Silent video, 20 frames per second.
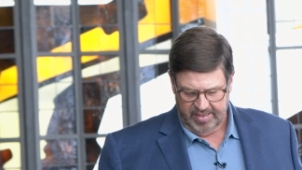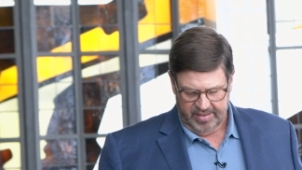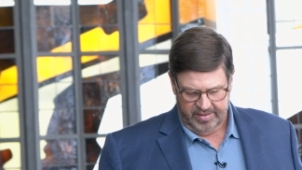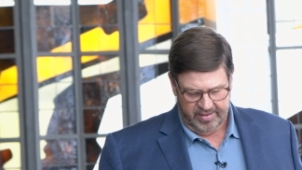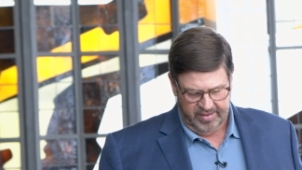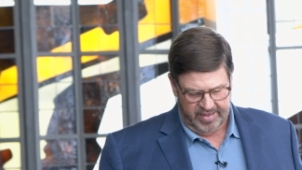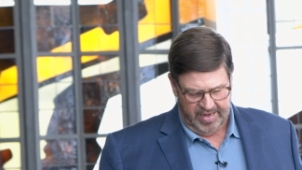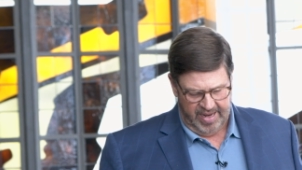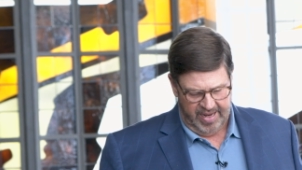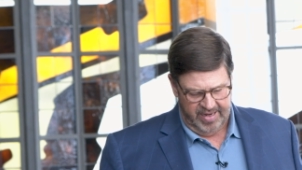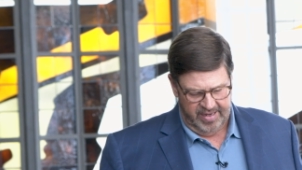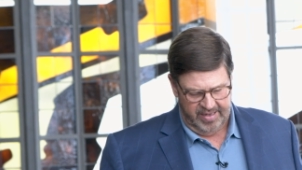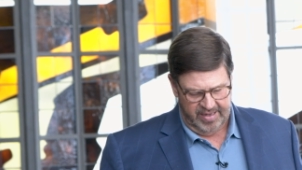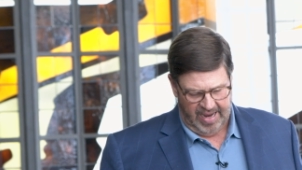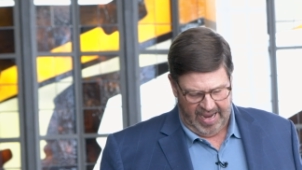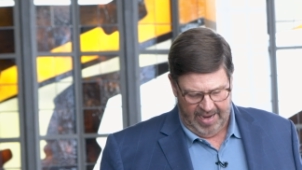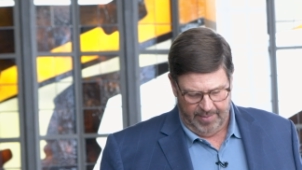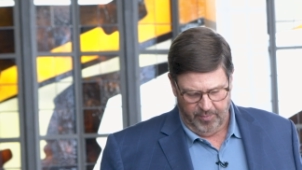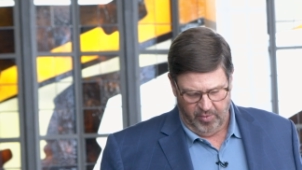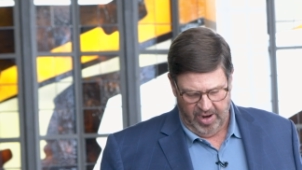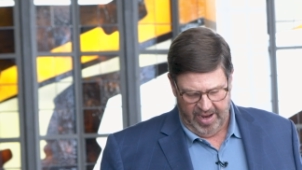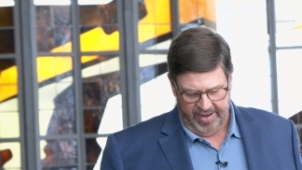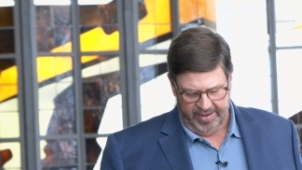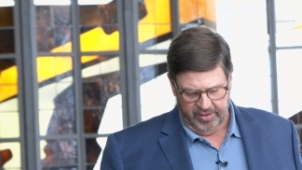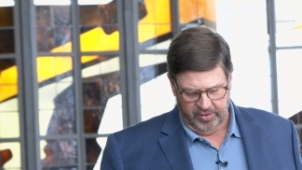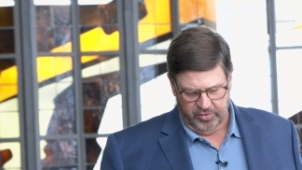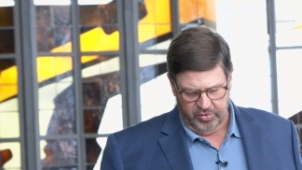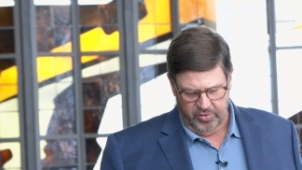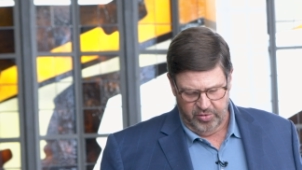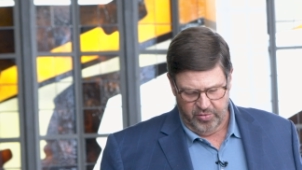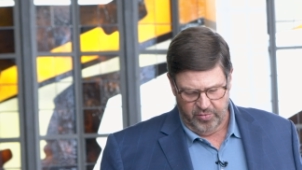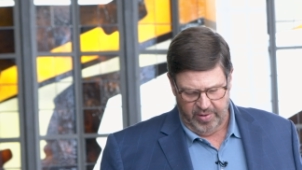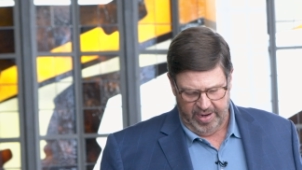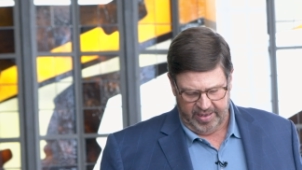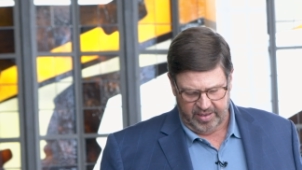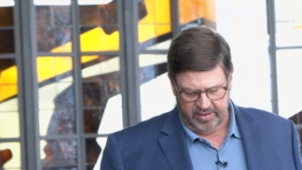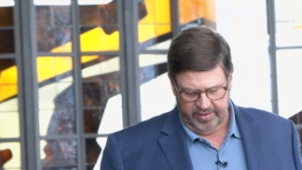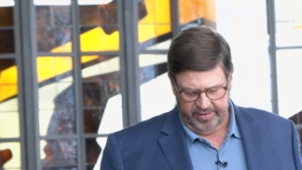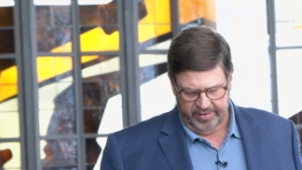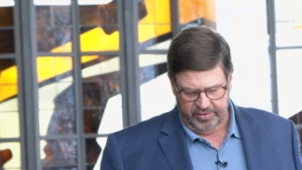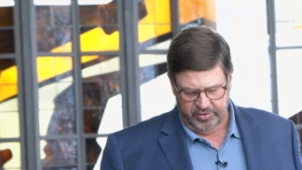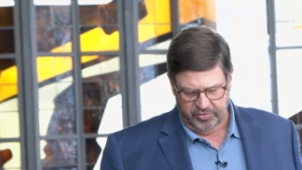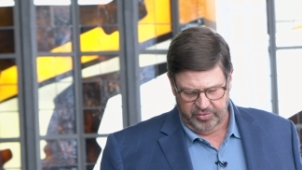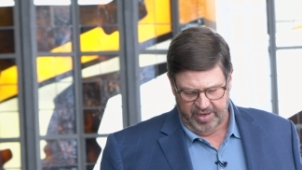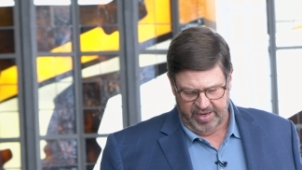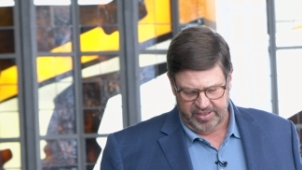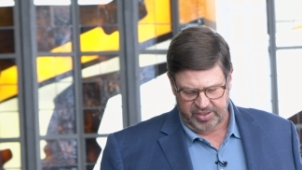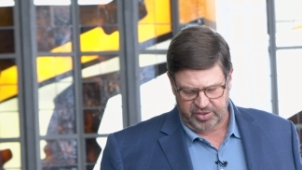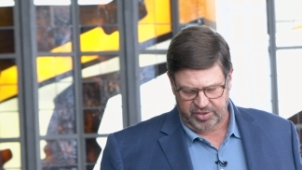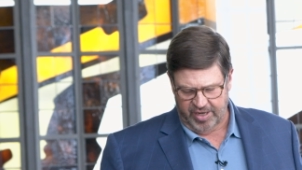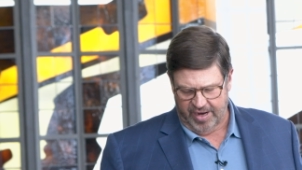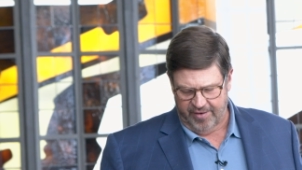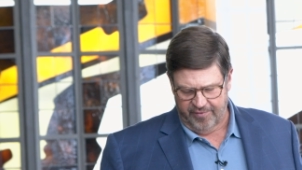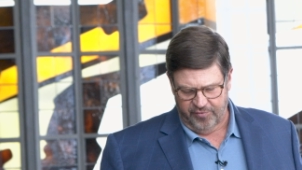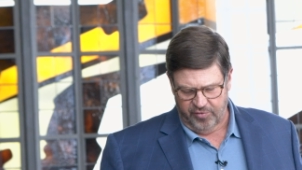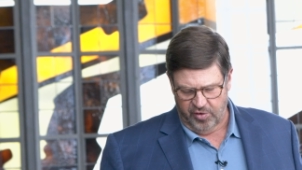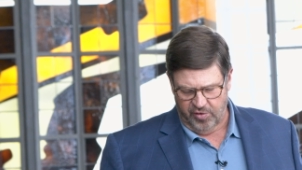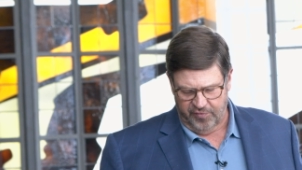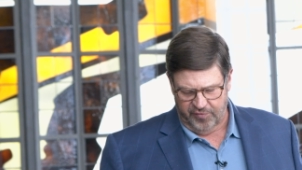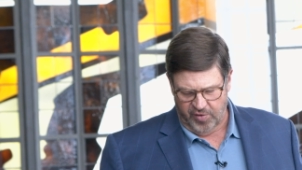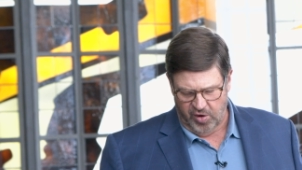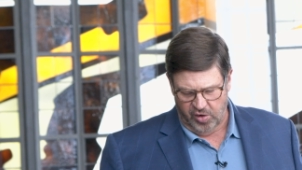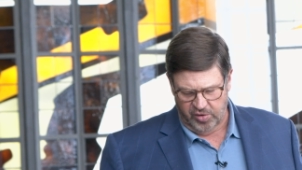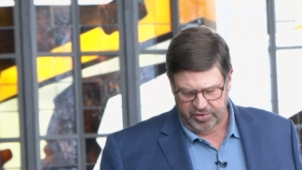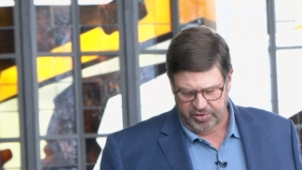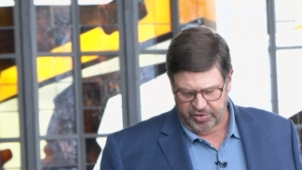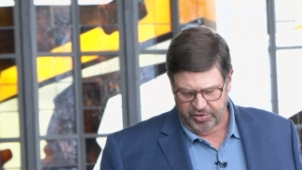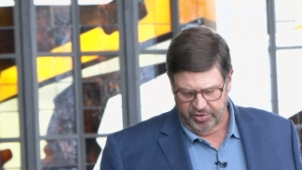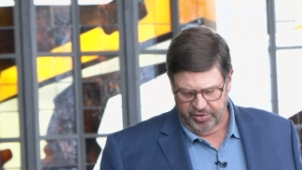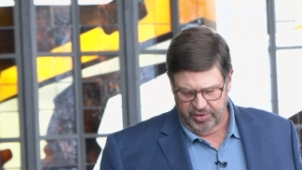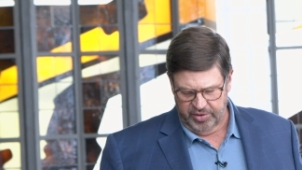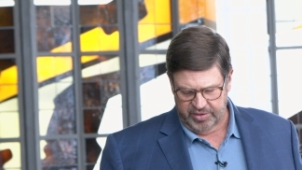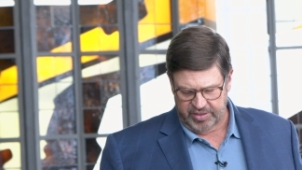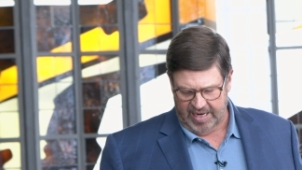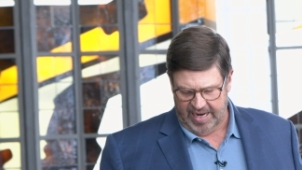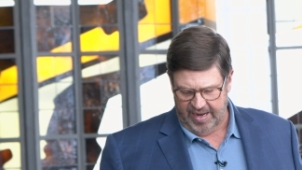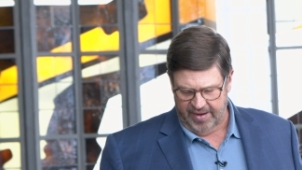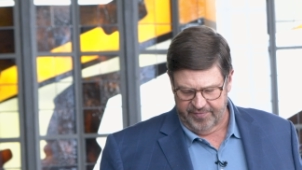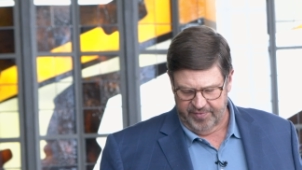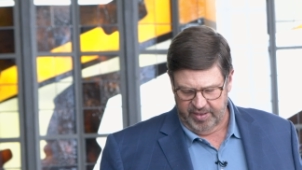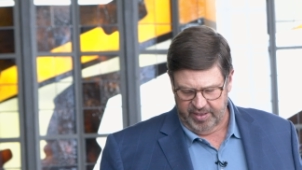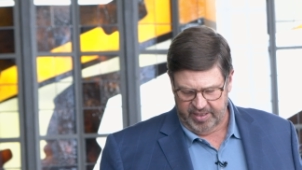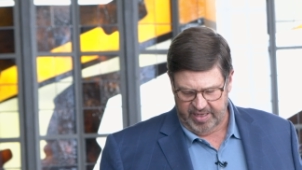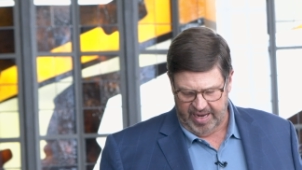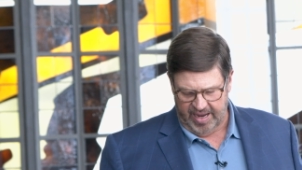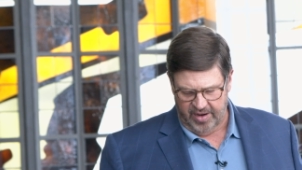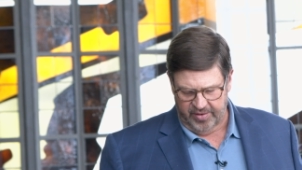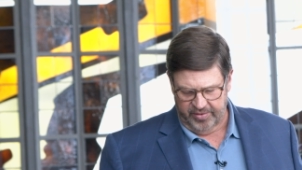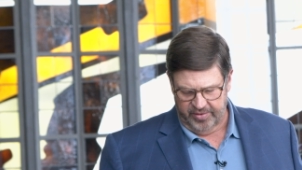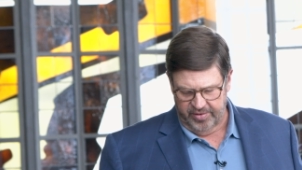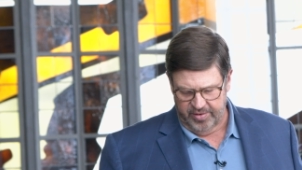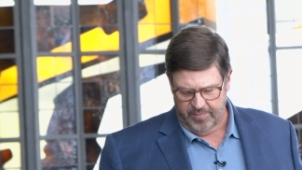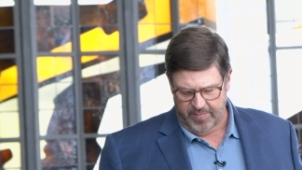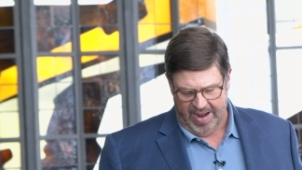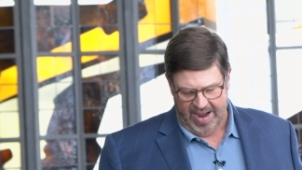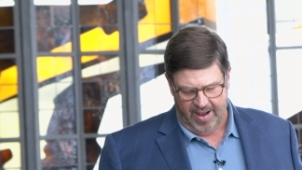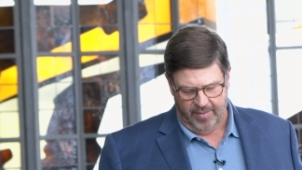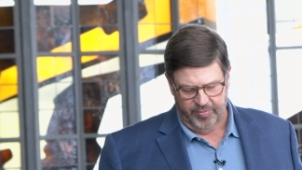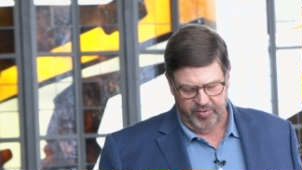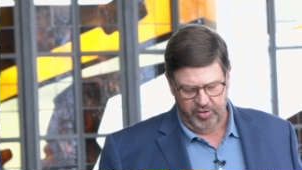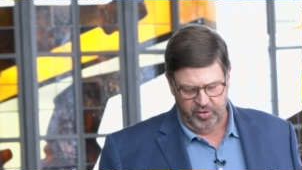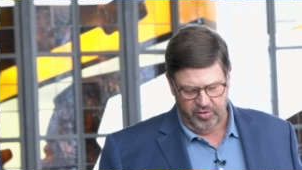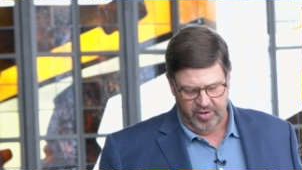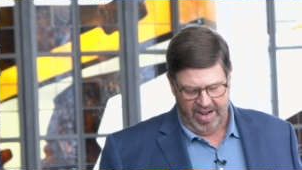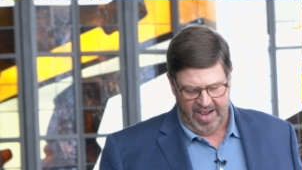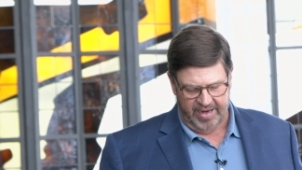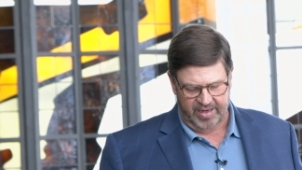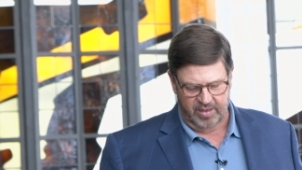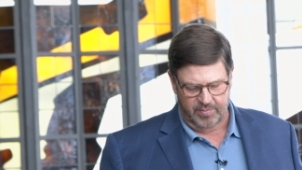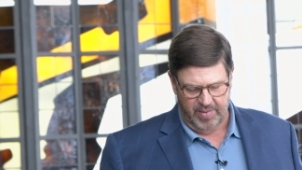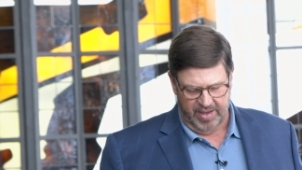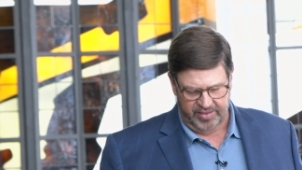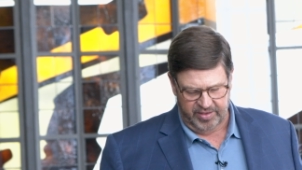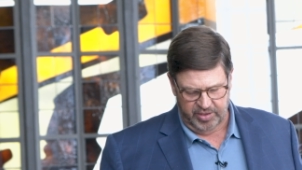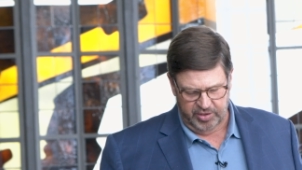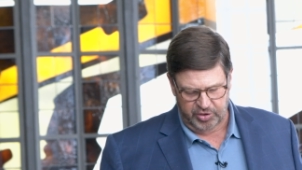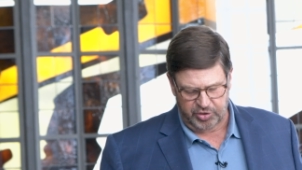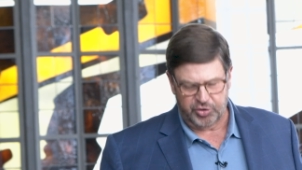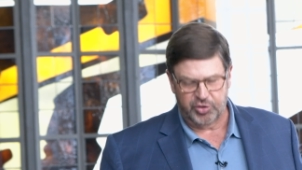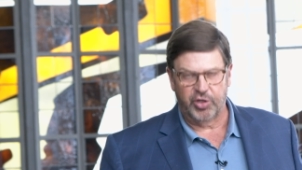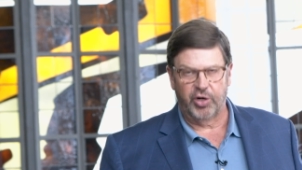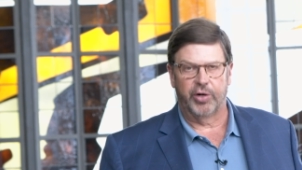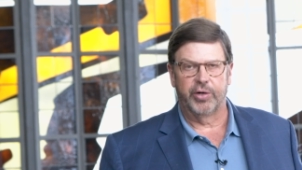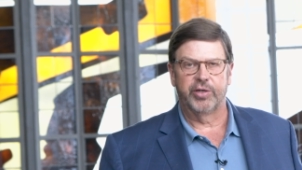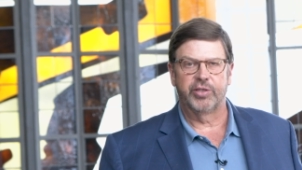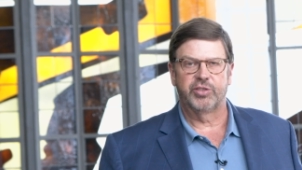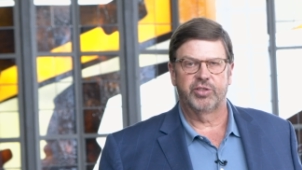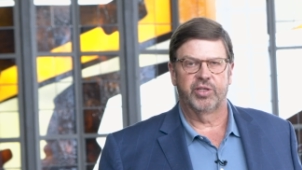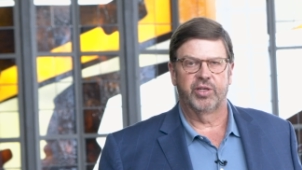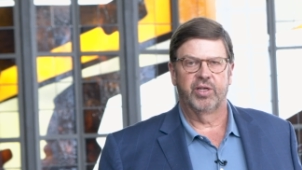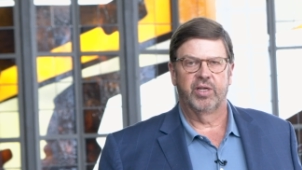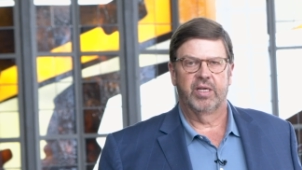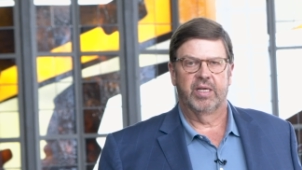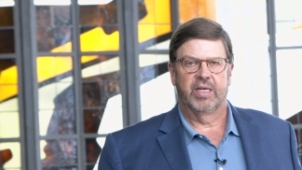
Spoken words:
Today, I'm writing to directly address several falsehoods I have encountered about the United Methodist Church,